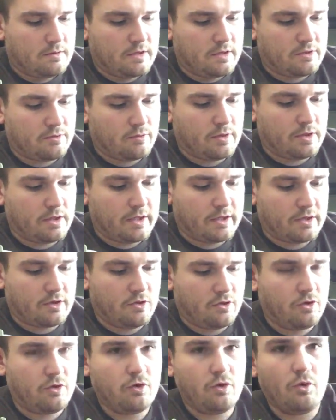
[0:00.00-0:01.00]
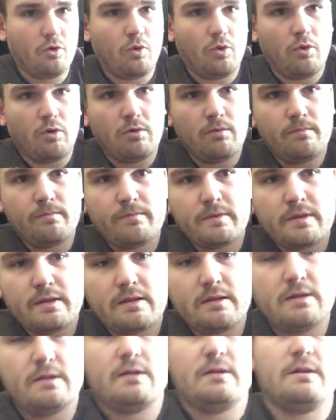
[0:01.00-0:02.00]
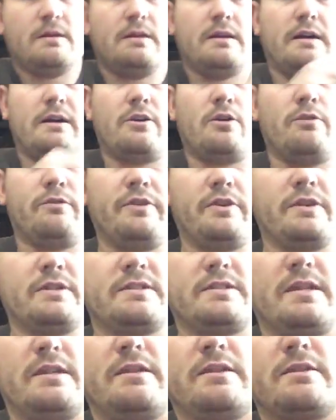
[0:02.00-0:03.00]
these really cool, I don't know if you can see